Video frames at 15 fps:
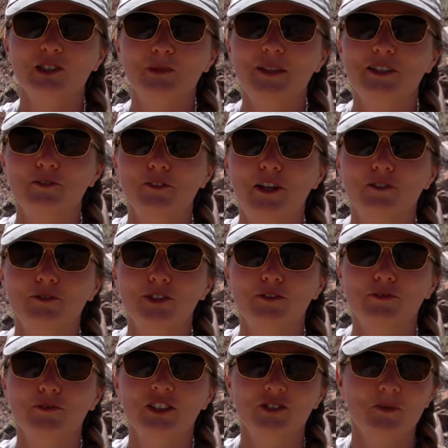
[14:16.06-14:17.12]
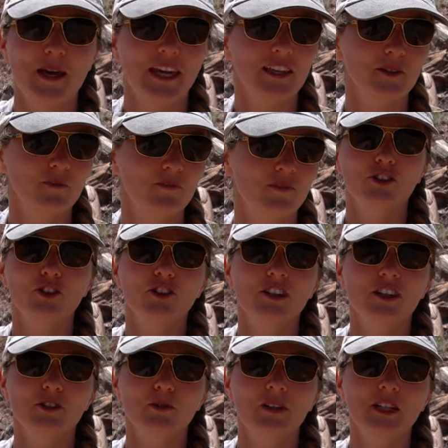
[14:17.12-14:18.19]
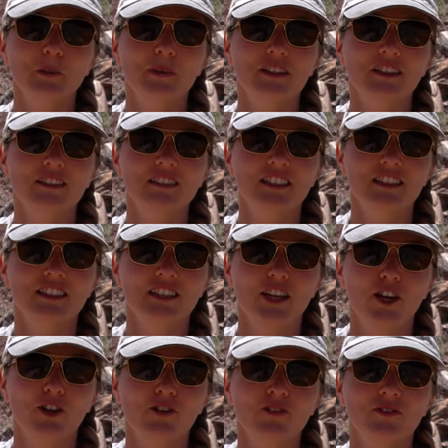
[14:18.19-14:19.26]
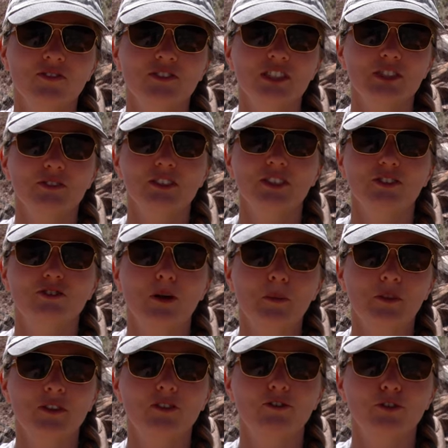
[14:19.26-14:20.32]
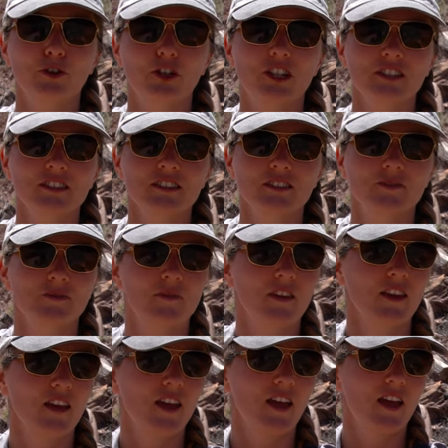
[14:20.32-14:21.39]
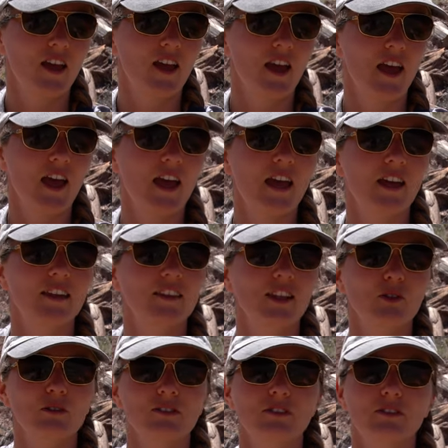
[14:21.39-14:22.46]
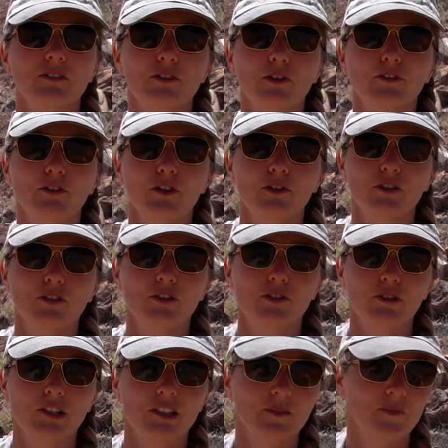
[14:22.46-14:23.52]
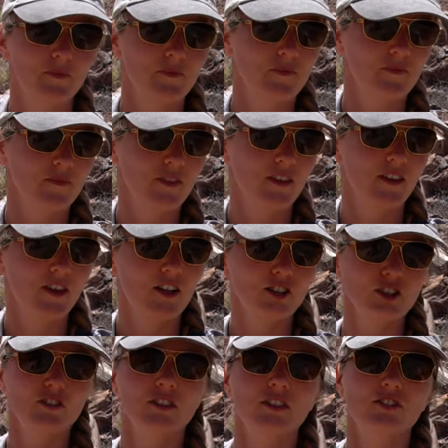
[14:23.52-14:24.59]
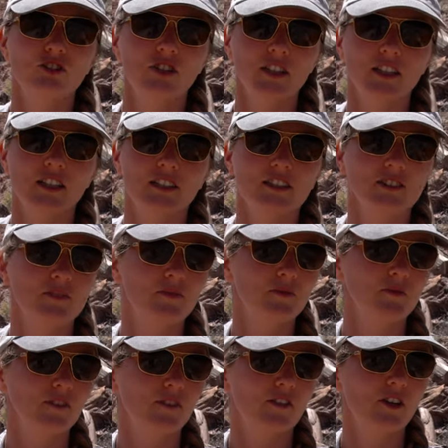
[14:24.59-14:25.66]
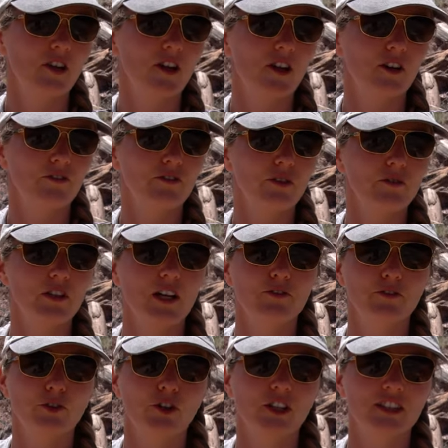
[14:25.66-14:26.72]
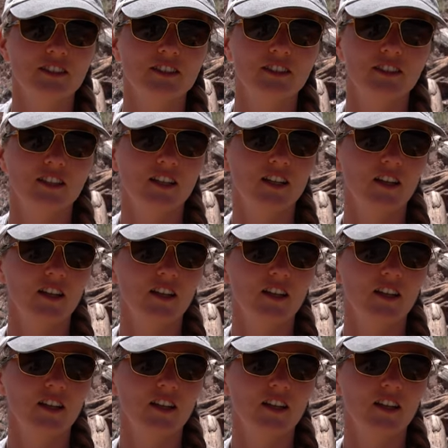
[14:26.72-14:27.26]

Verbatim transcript: this petrified wood was made. 220 million years ago, this was a tropical forest, and there was a river flowing through it. So the trees uh, from that forest,